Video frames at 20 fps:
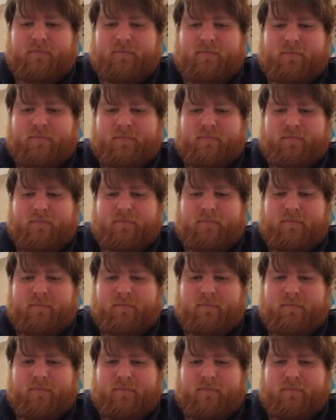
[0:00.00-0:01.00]

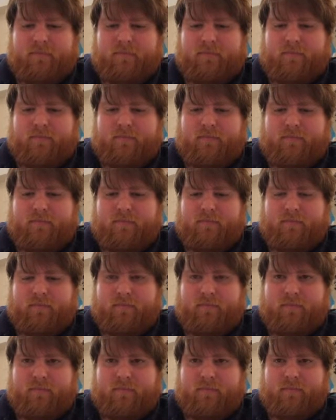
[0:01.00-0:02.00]

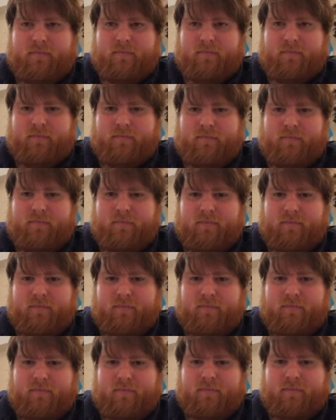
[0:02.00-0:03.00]

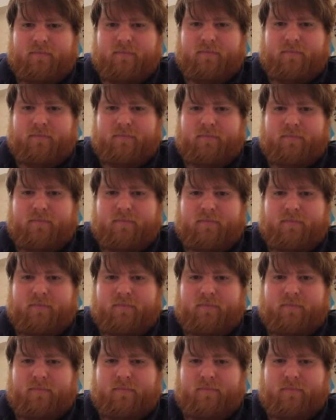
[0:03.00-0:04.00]

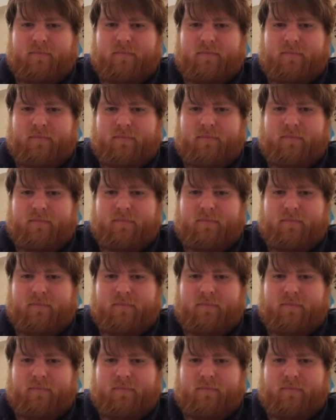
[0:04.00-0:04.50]
[no speech]